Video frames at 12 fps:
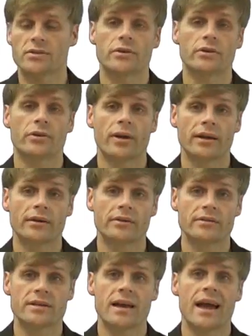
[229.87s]
certain
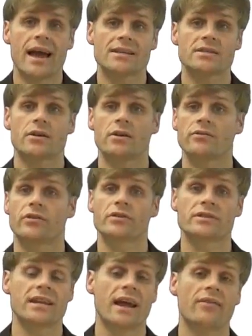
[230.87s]
creditors has to come
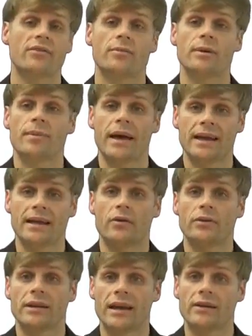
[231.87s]
first and have to be paid
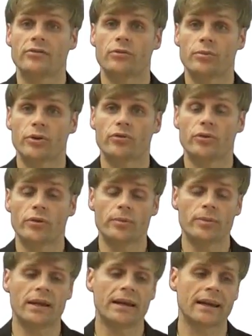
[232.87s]
on the date of approval of
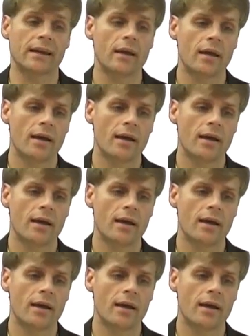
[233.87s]
the plan.